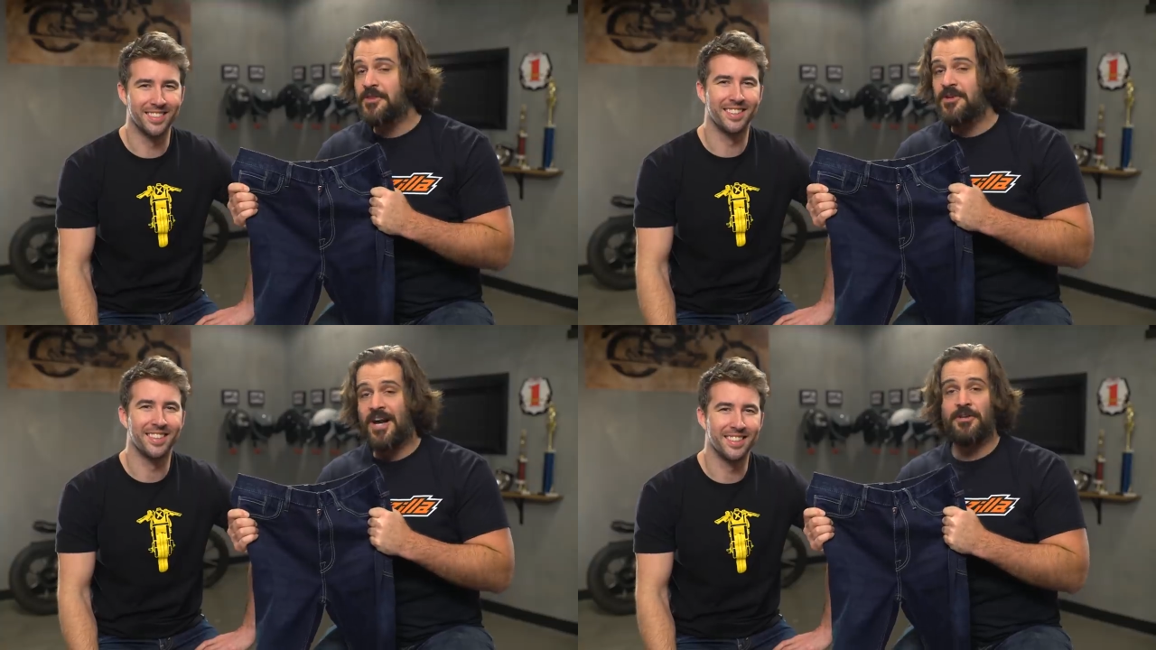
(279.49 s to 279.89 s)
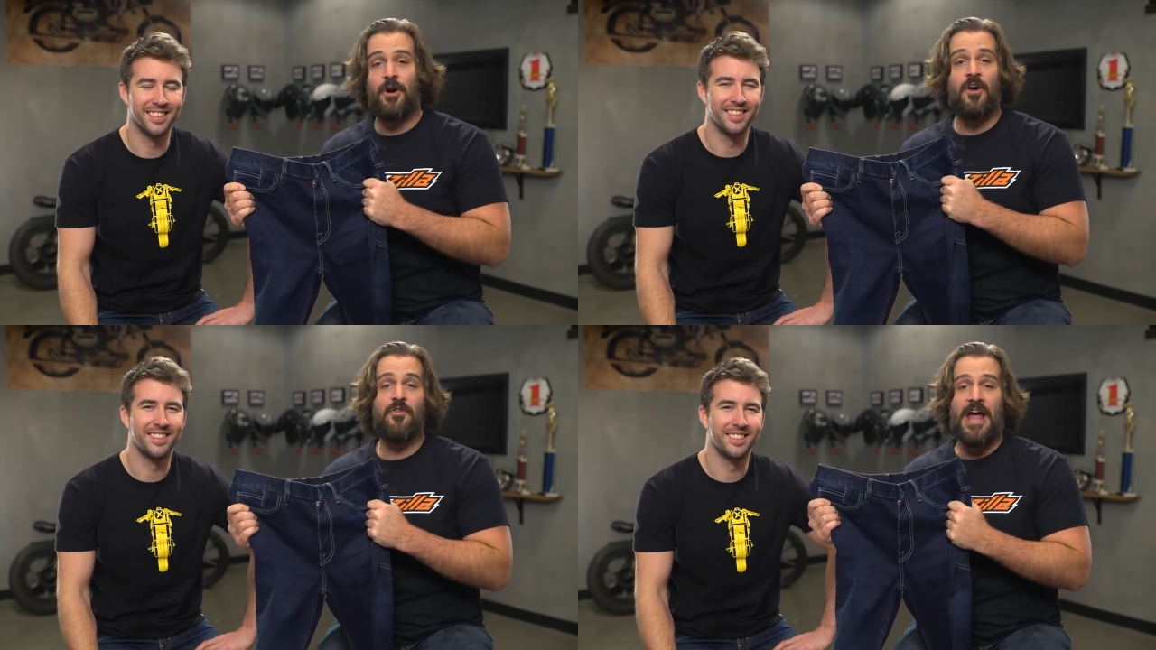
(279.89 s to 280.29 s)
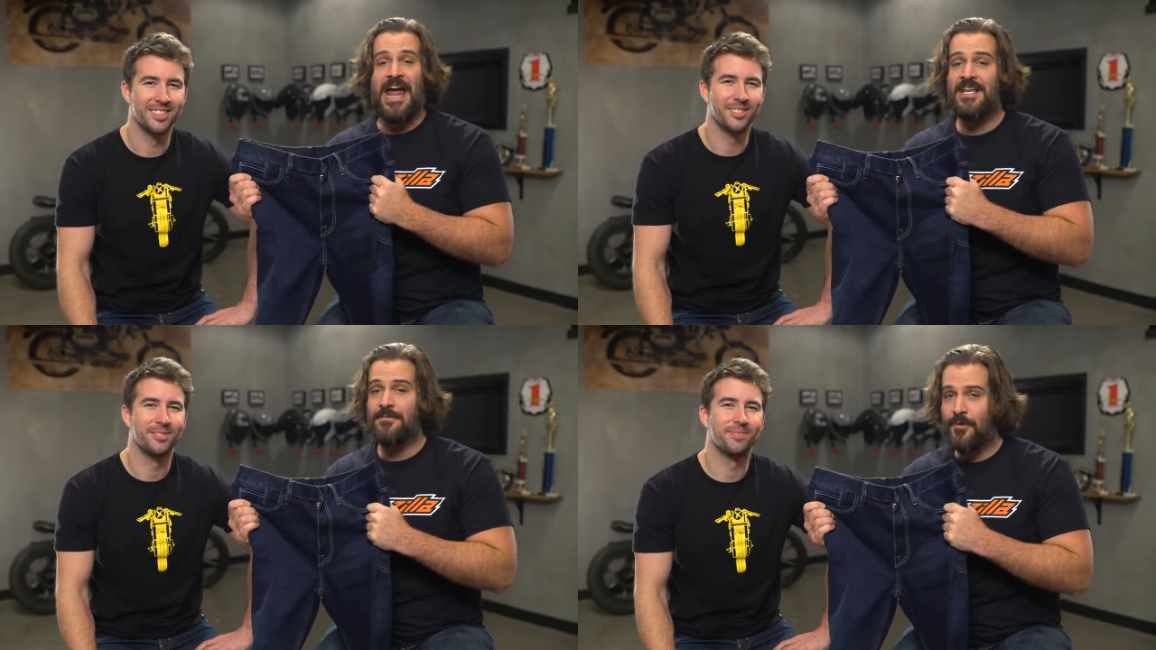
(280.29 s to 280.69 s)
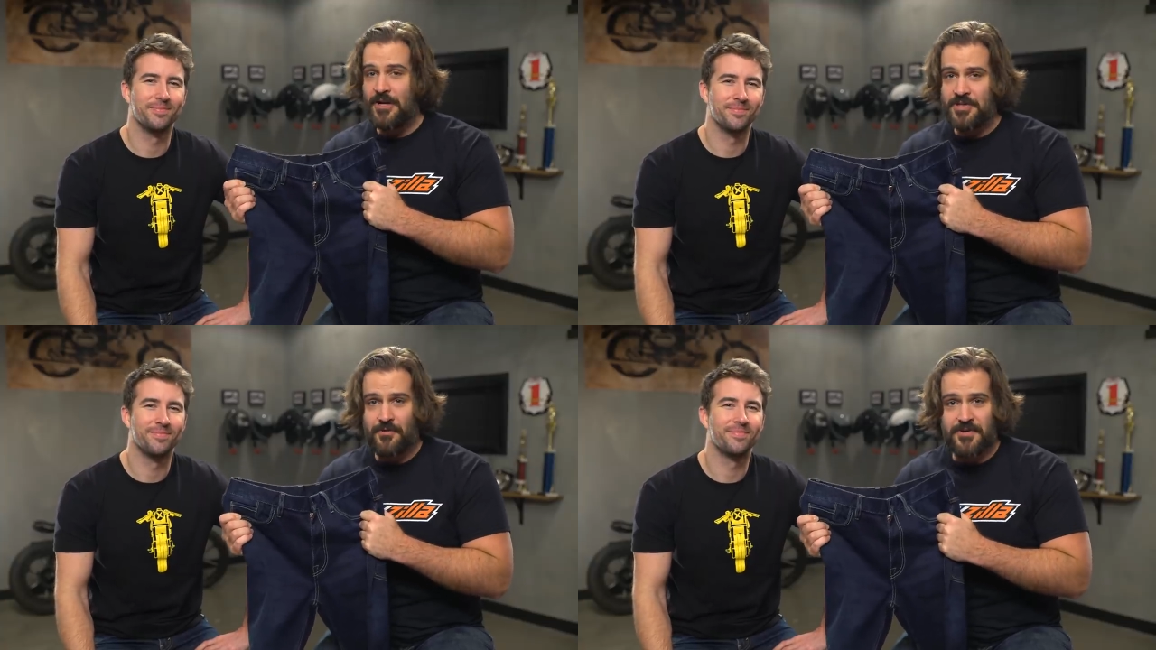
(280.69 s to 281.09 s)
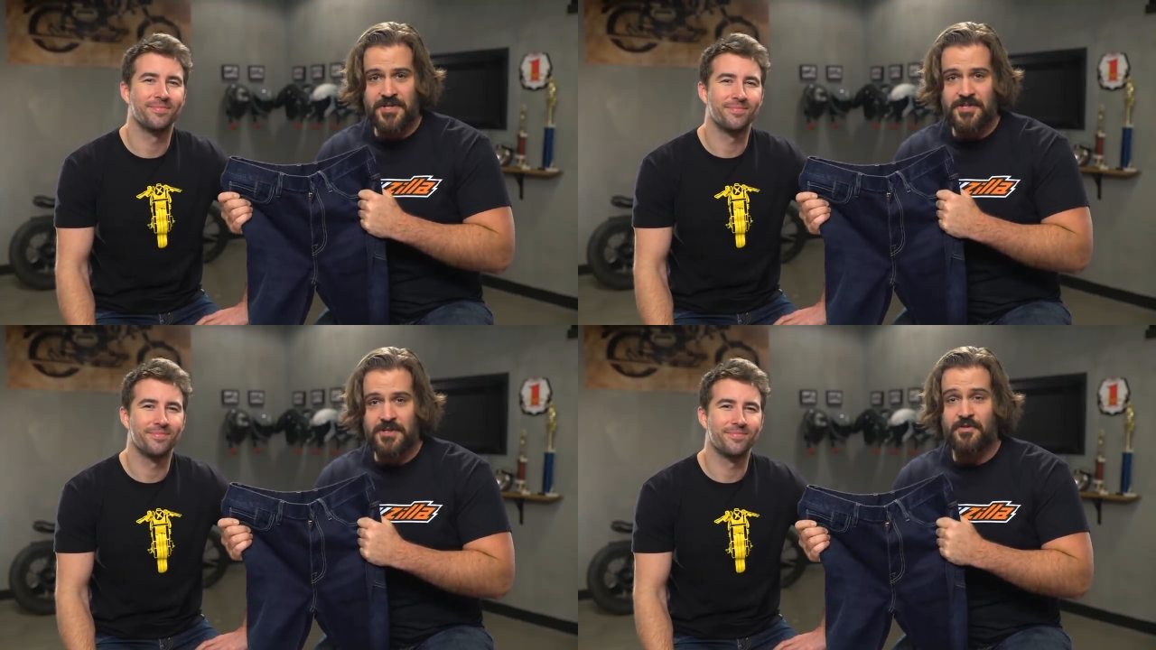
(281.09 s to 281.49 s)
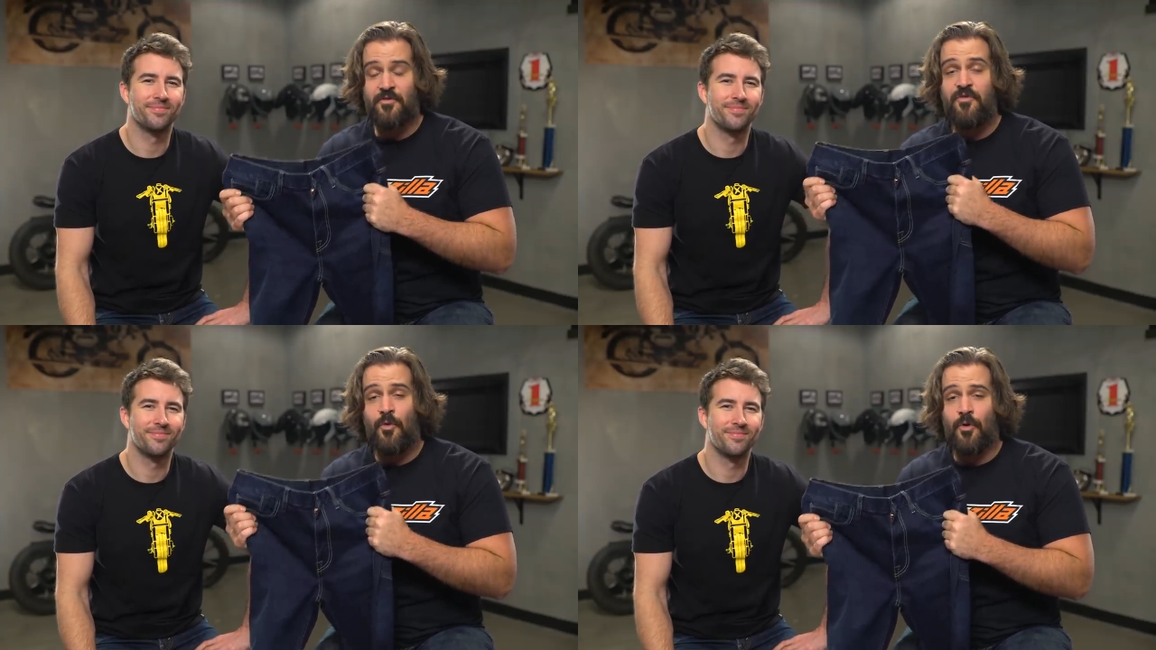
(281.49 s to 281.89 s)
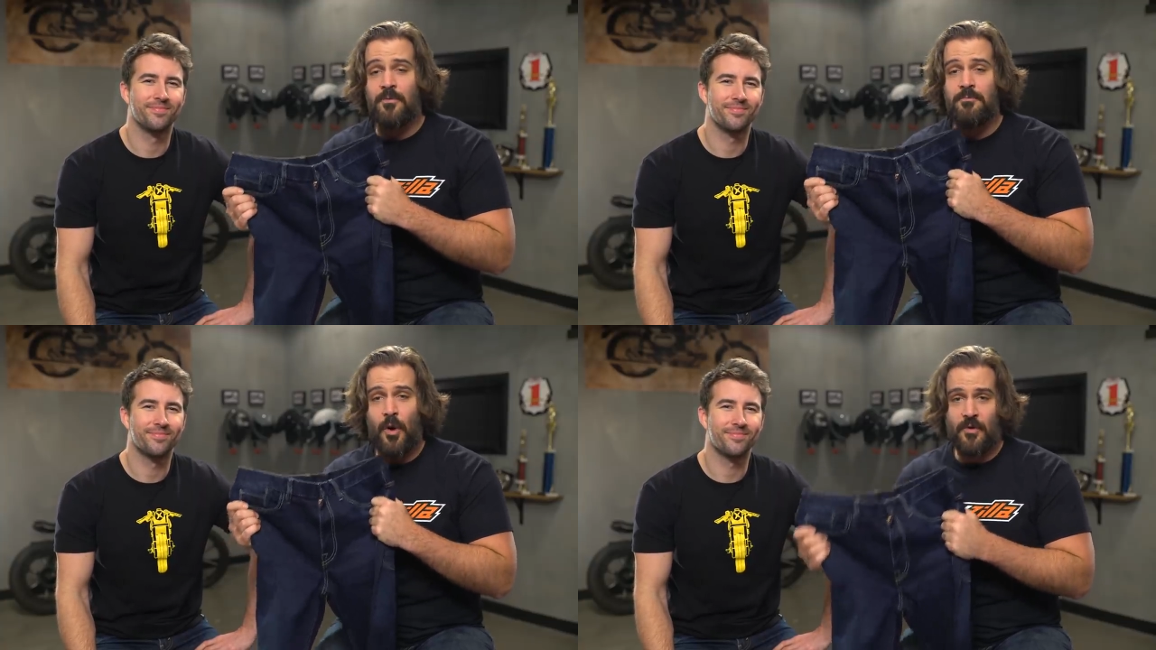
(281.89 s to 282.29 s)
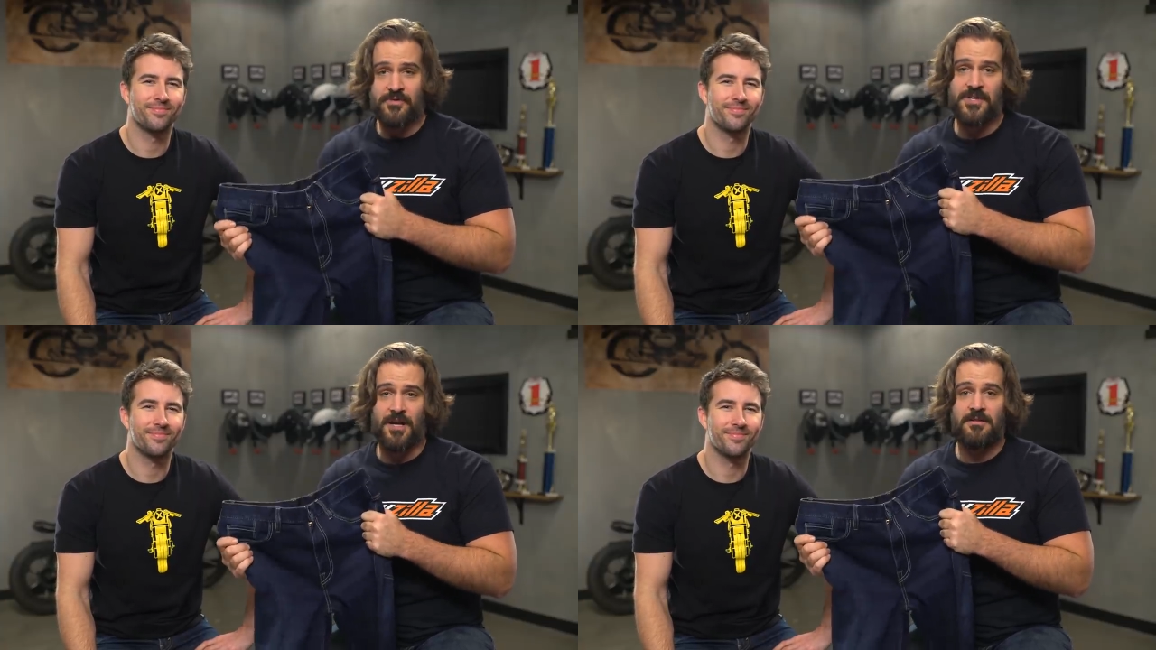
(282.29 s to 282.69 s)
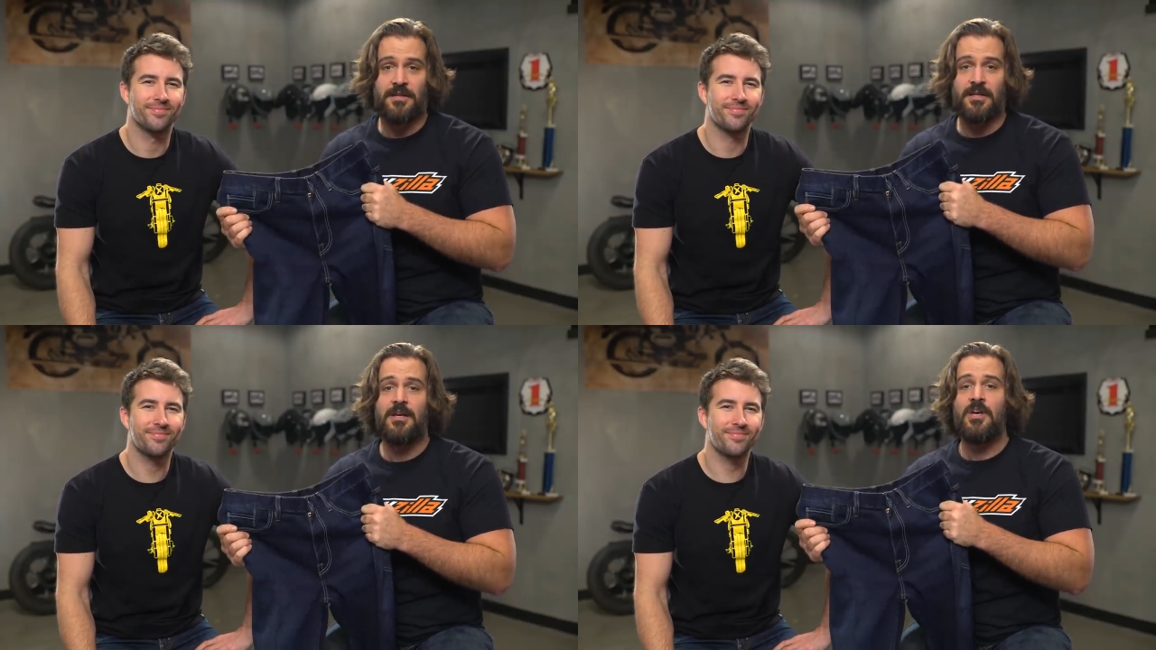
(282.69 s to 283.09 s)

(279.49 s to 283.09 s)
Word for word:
Speaker 1: yet they're not gonna offer any abrasion resistance for motorcycling.